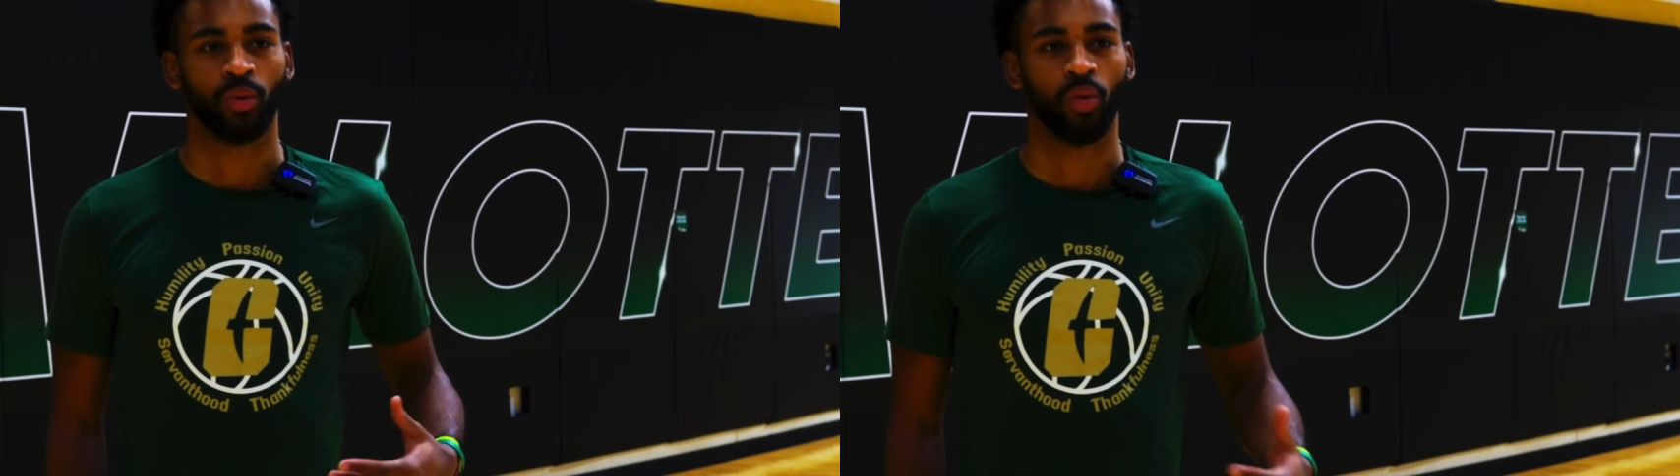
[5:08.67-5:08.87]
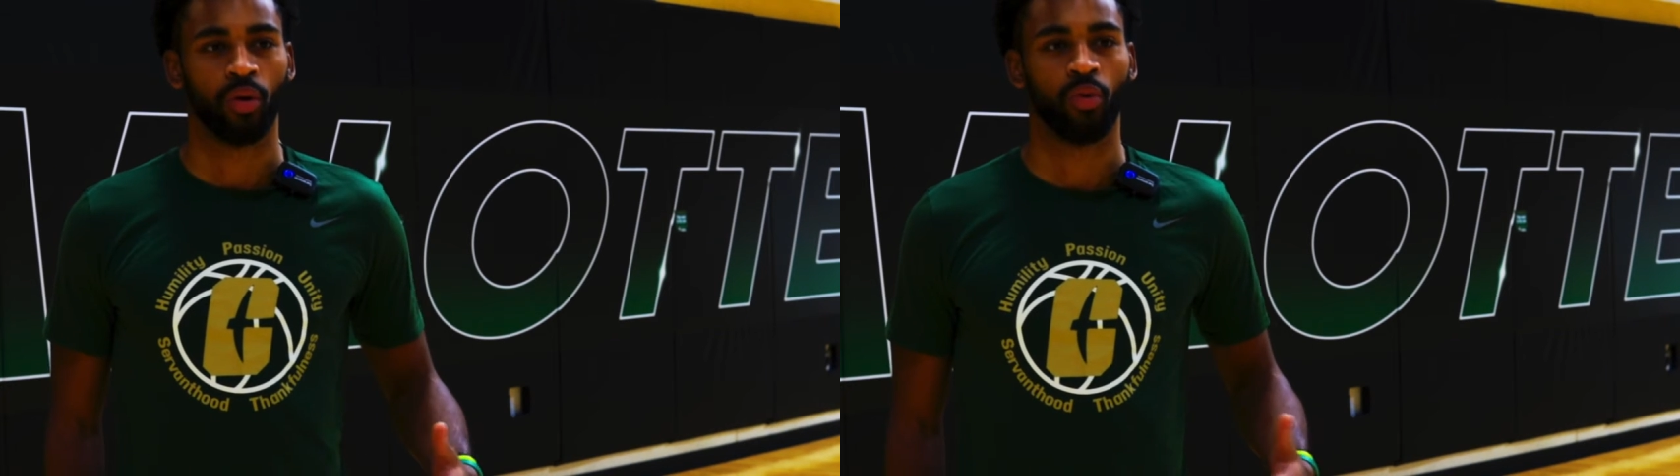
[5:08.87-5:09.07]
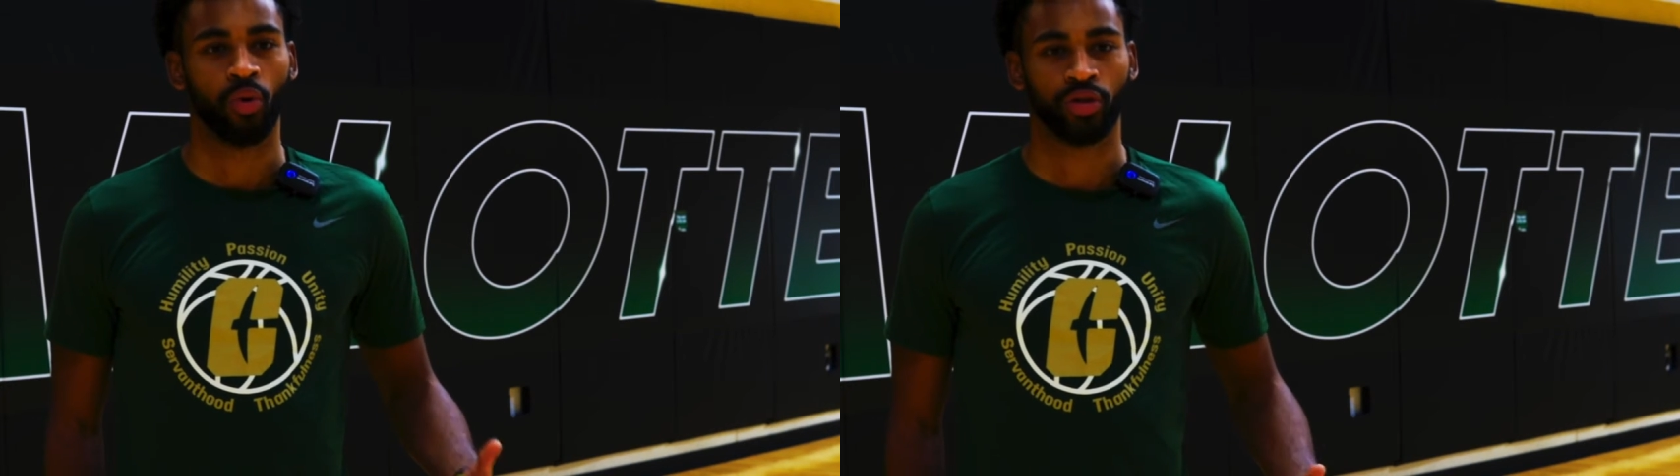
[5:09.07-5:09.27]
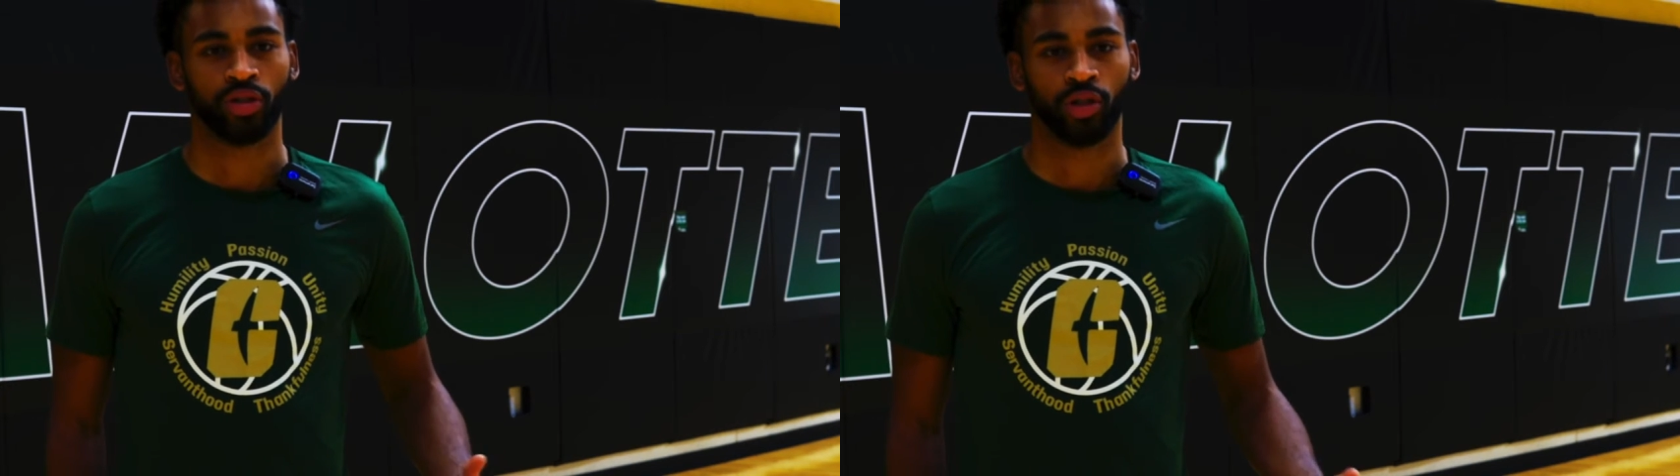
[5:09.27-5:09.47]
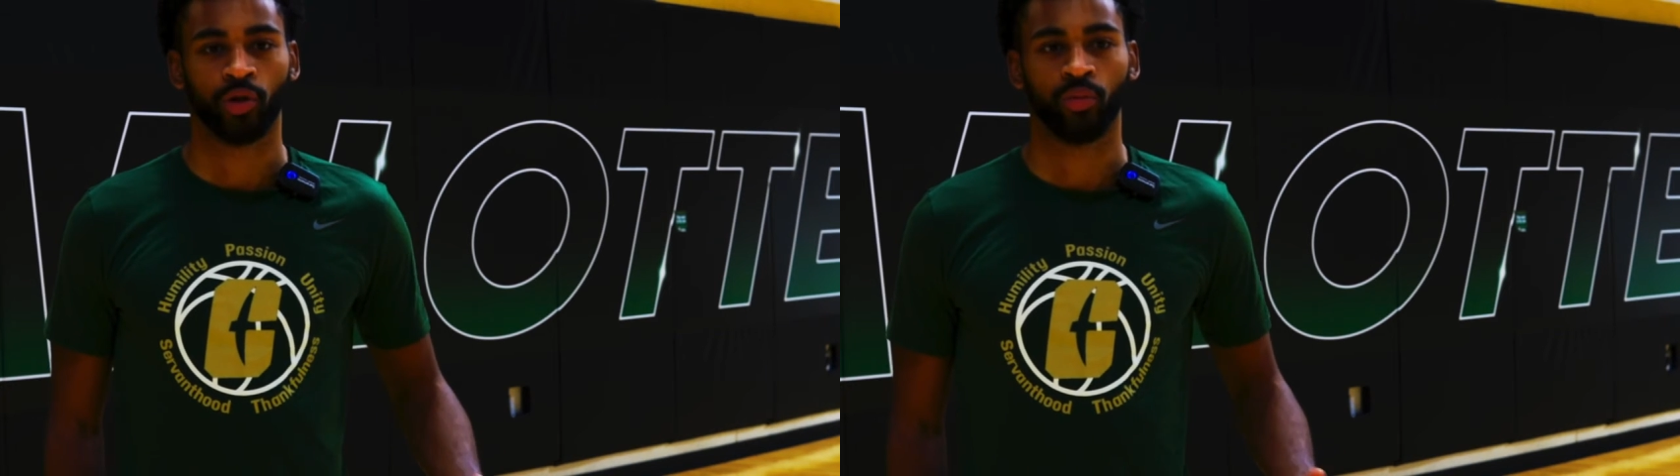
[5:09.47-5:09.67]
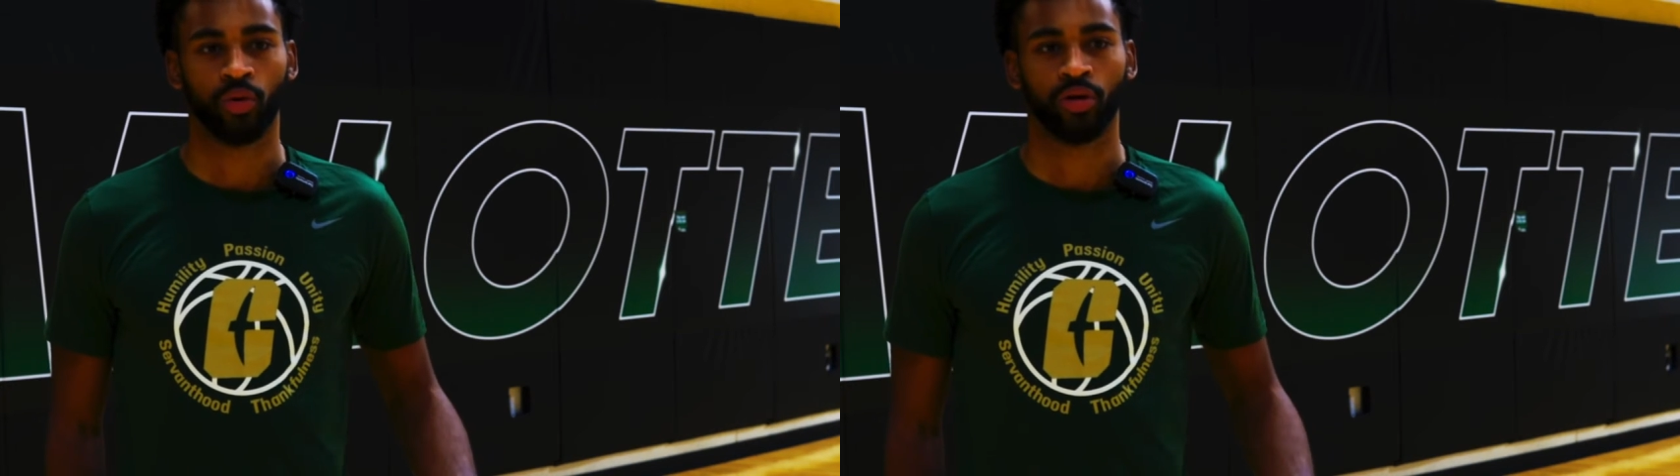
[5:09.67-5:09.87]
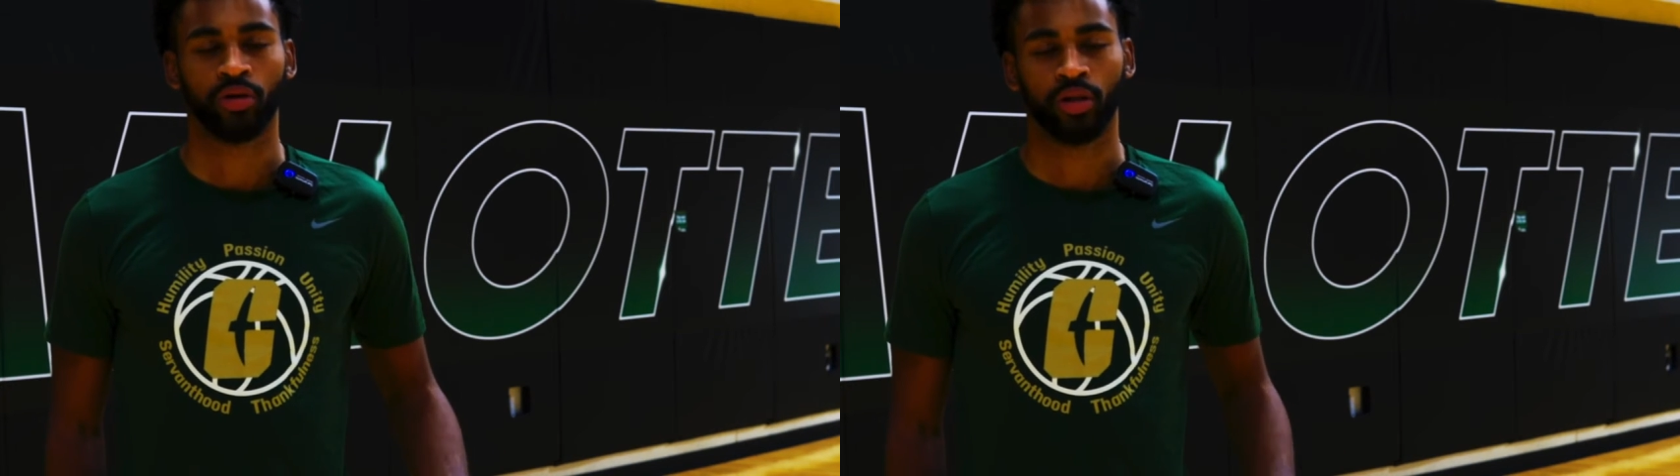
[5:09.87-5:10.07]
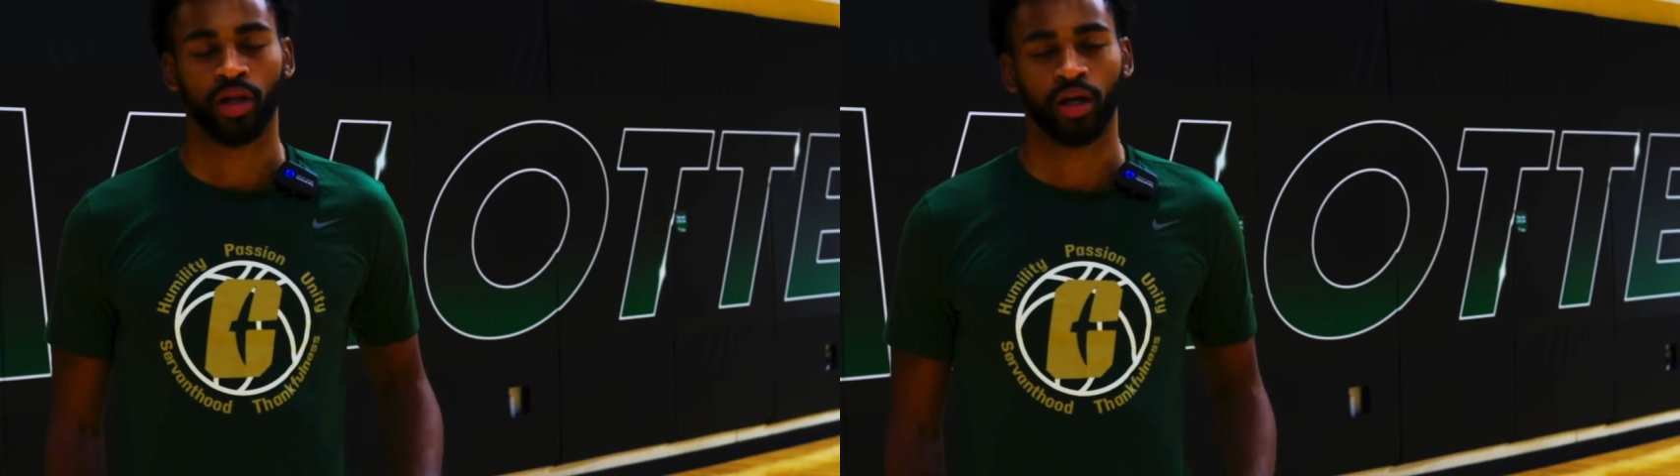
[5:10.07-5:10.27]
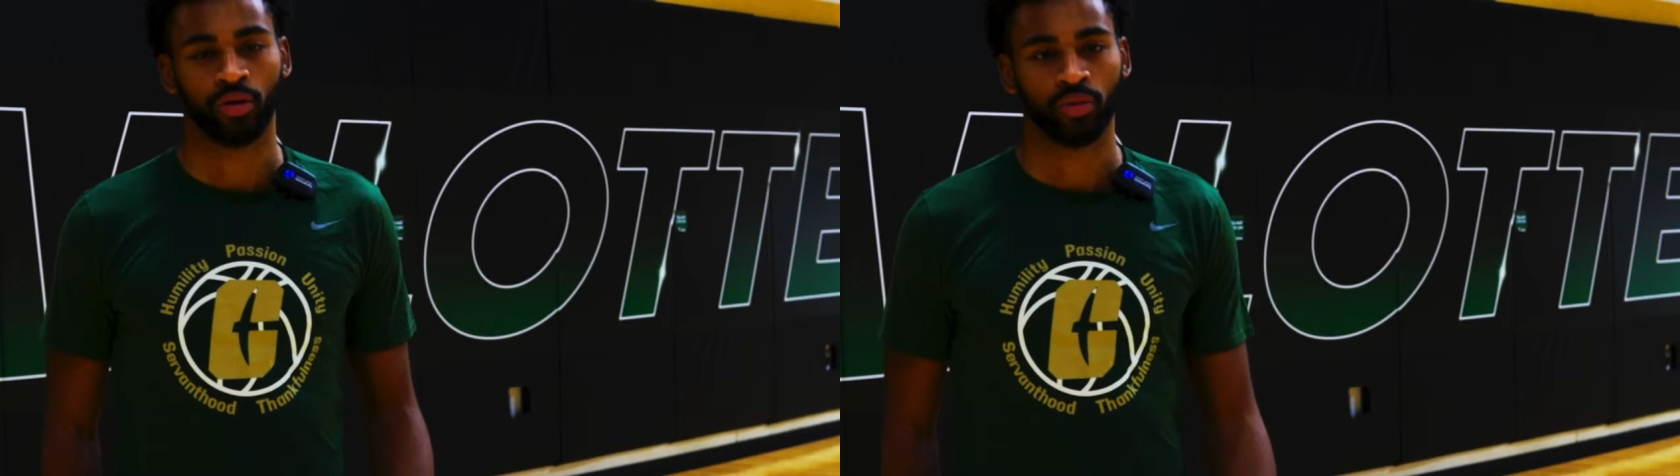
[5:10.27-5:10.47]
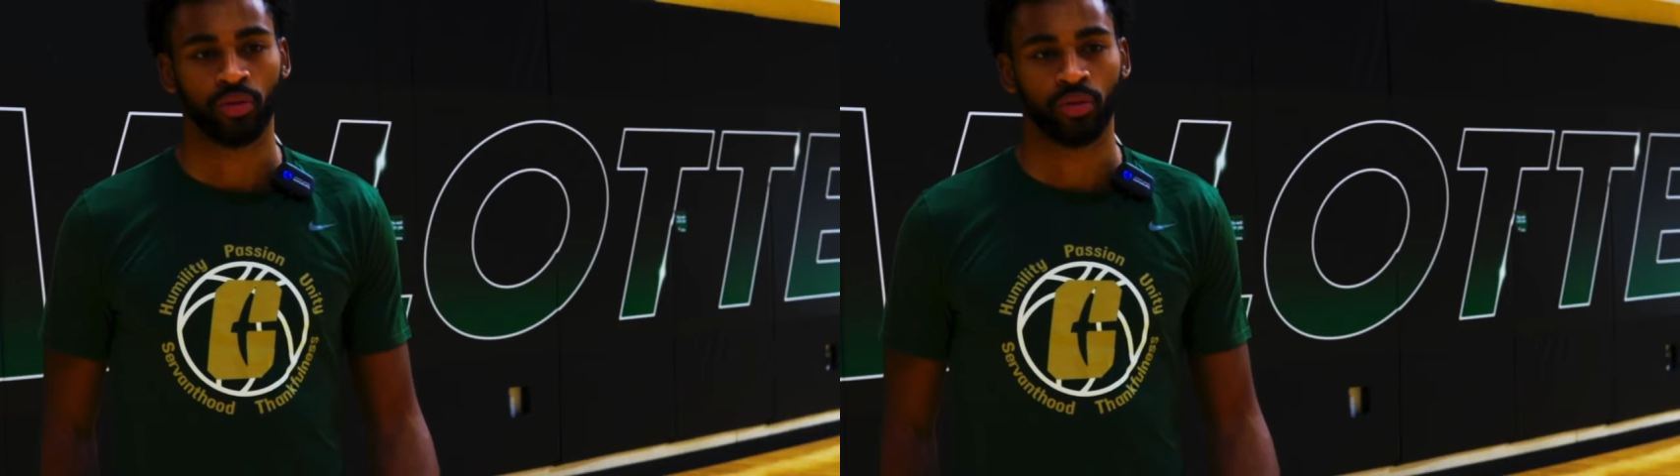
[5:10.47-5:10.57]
like, want more, to learn more, and then I